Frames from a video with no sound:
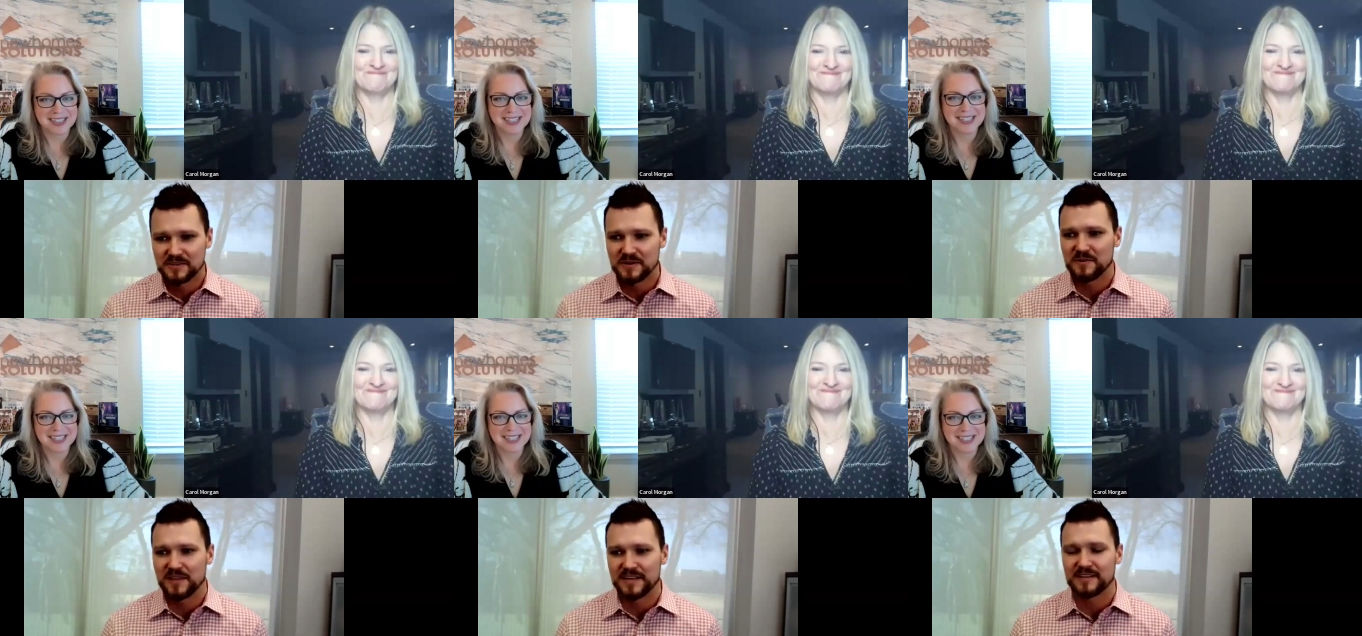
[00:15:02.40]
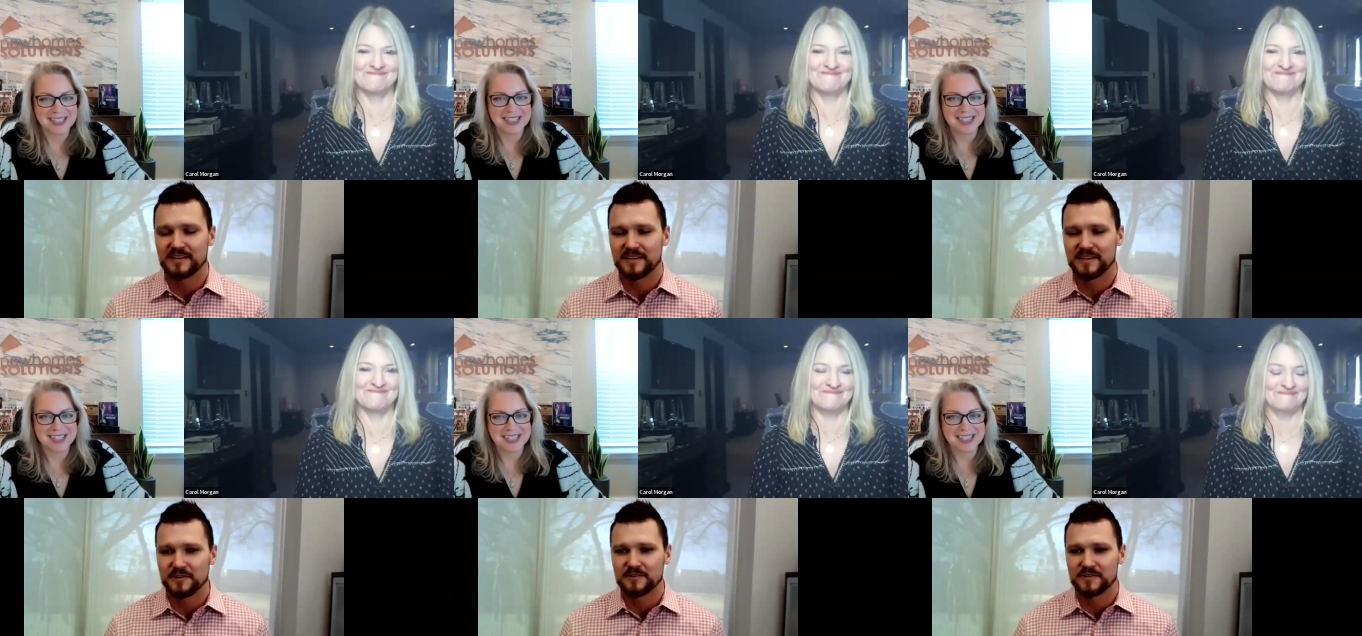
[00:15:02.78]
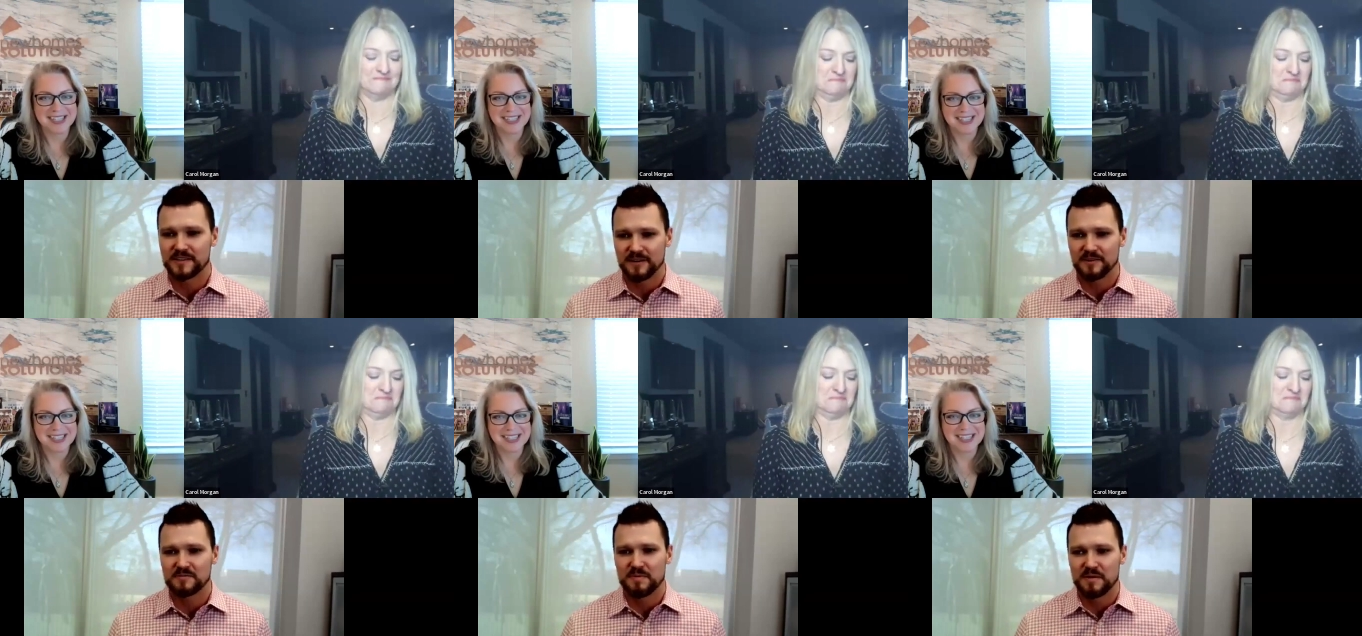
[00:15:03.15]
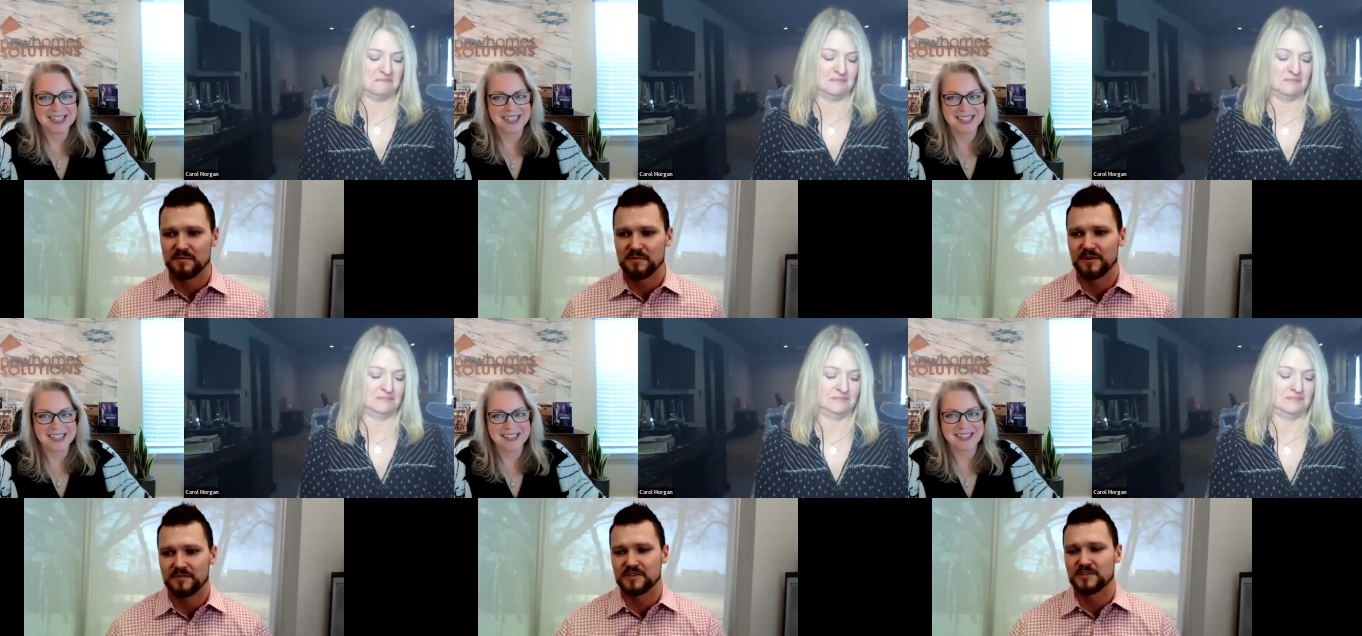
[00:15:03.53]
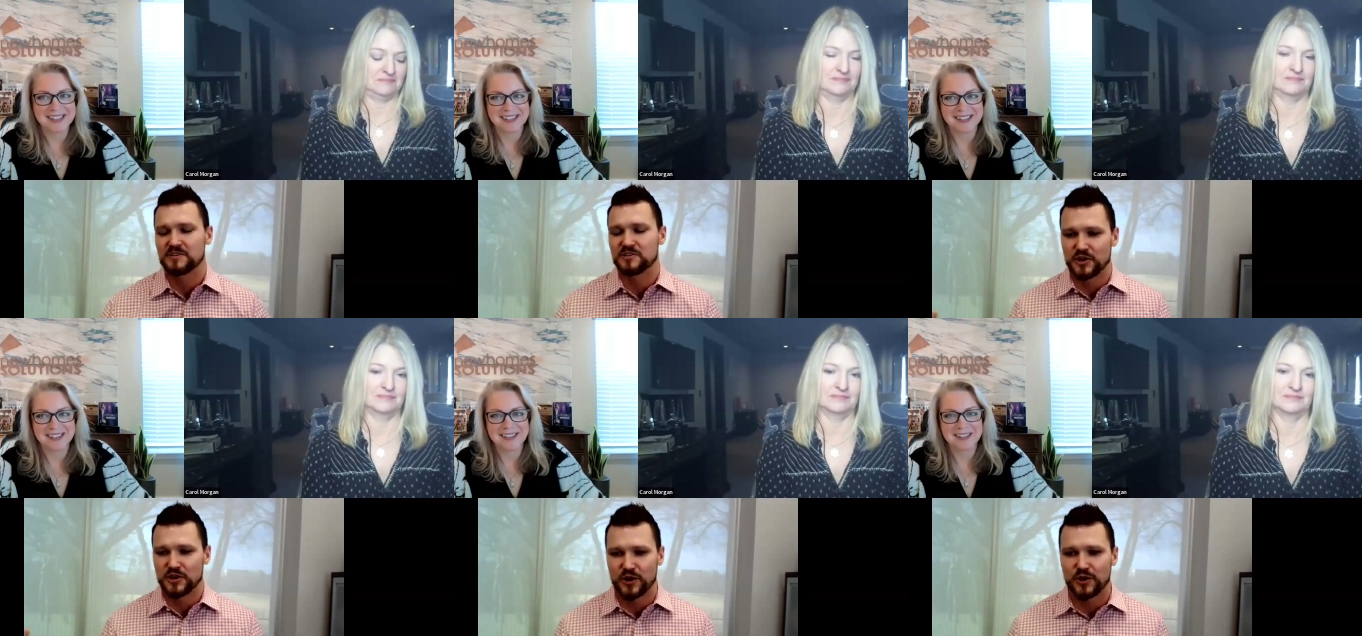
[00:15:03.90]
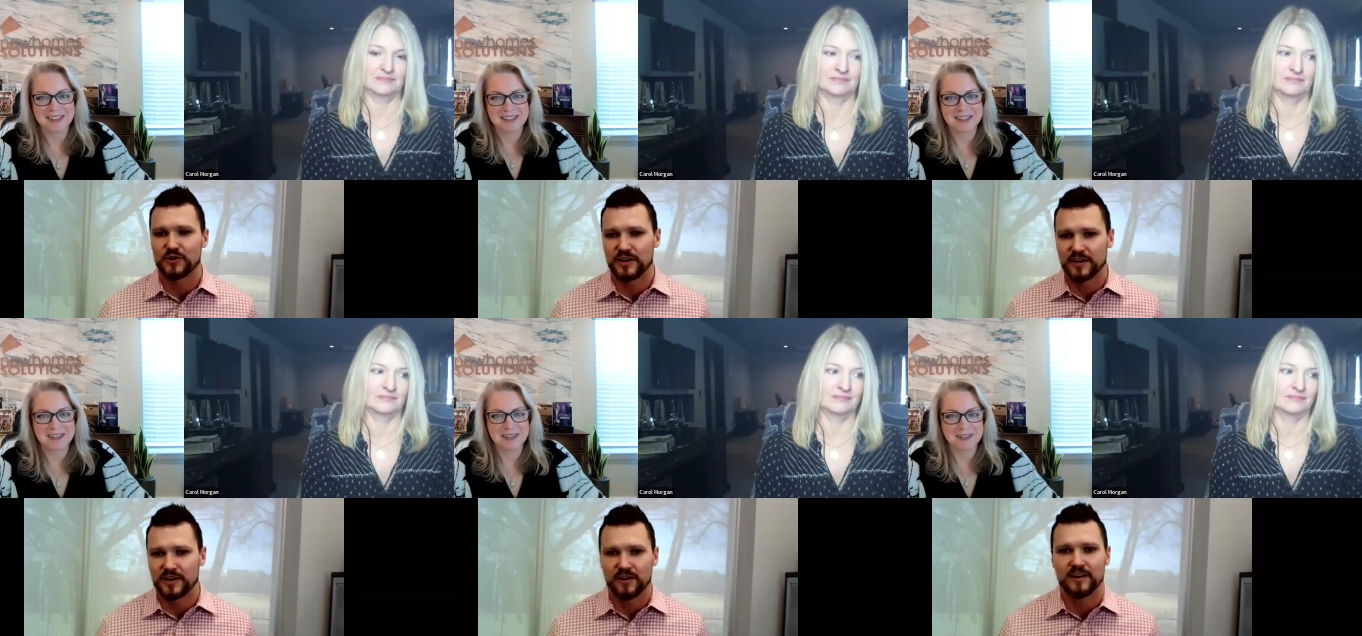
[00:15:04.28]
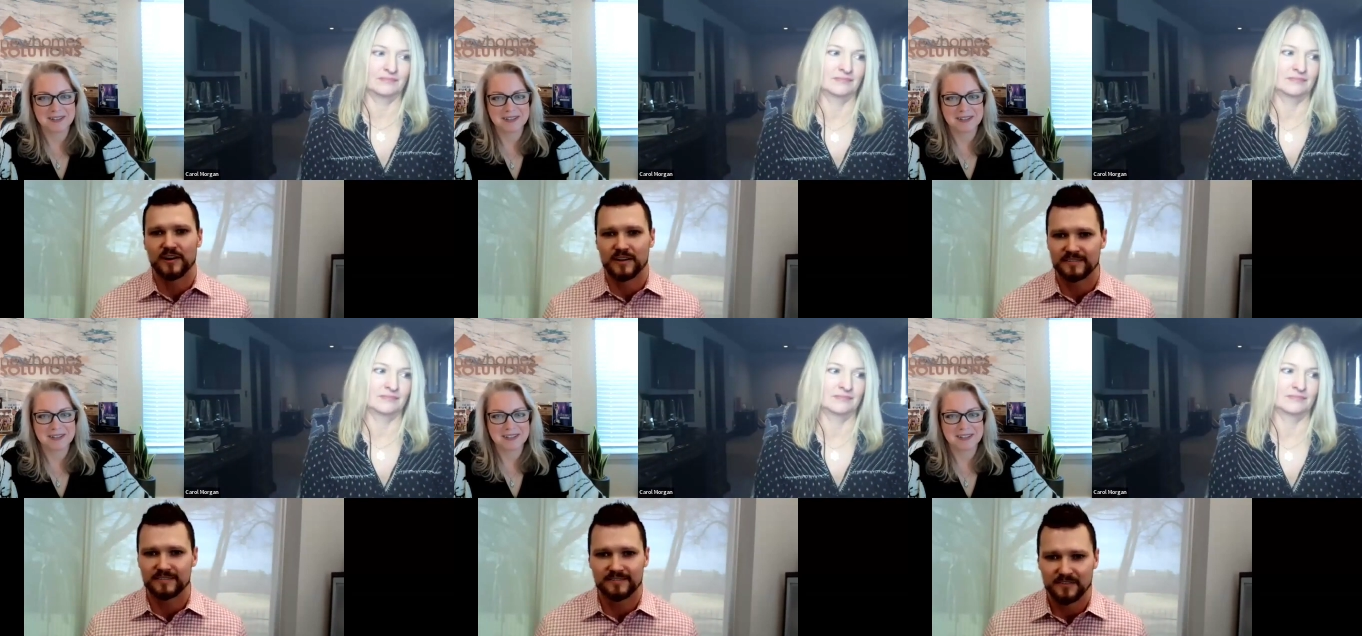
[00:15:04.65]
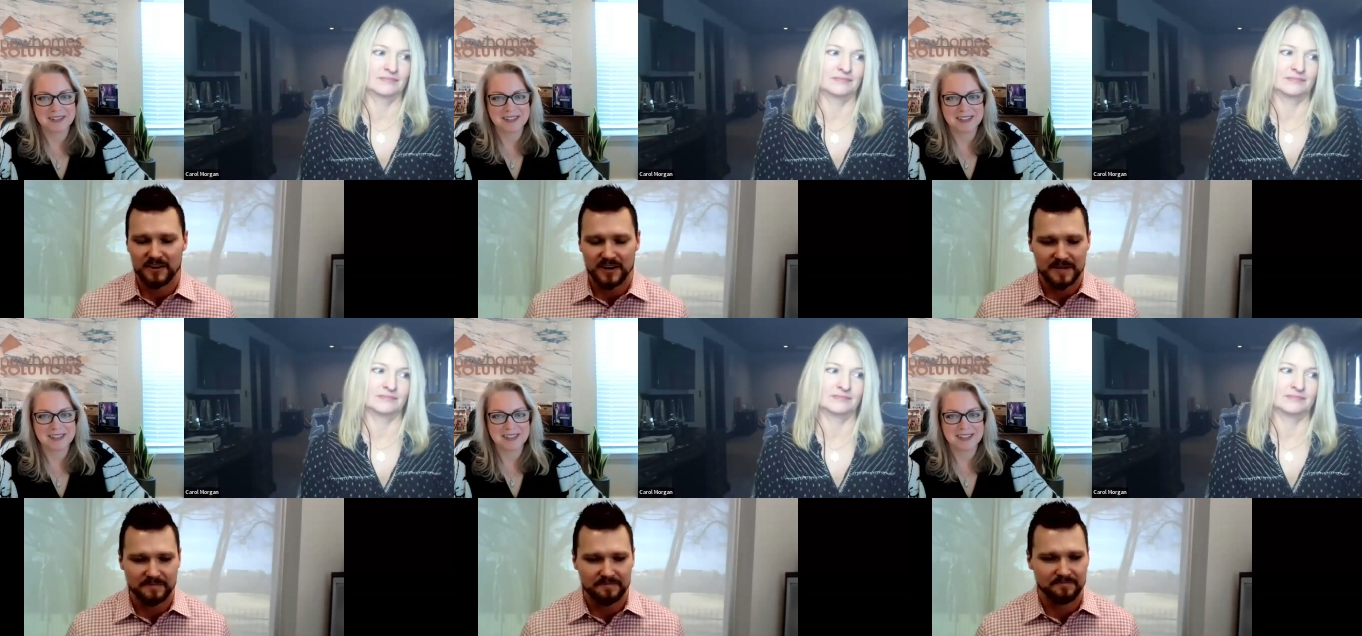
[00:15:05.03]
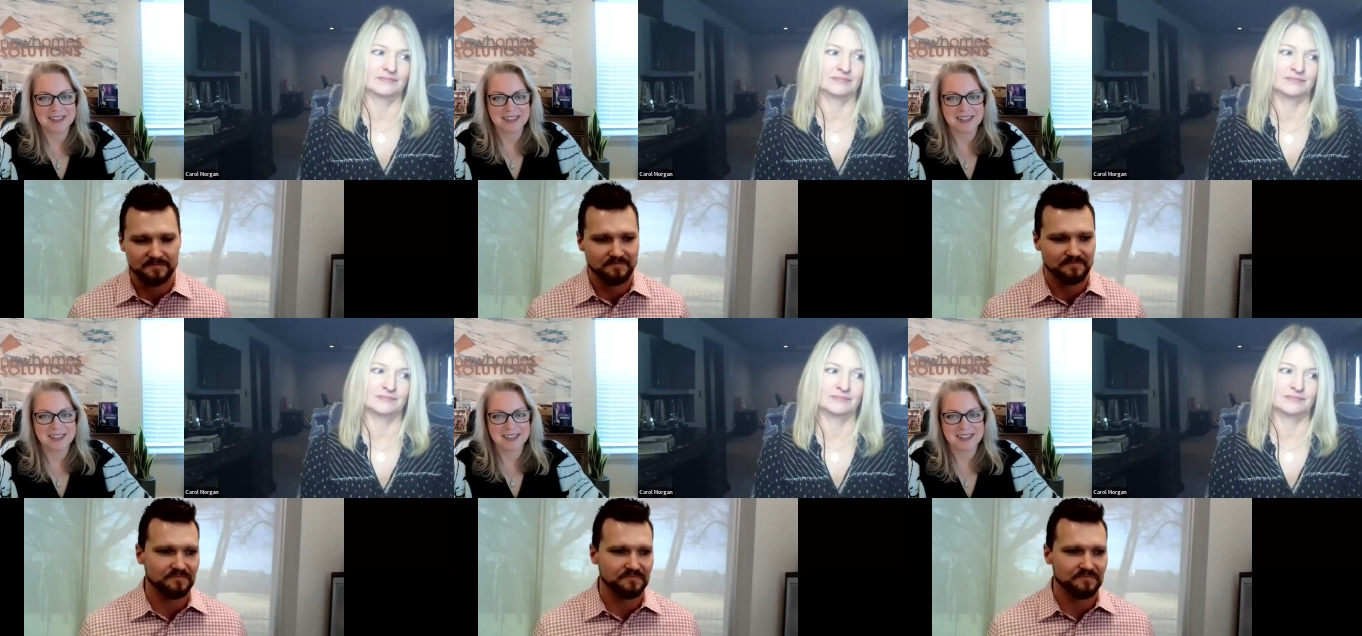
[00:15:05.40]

Speaker 1: so that your salespeople don't just turn it on, right?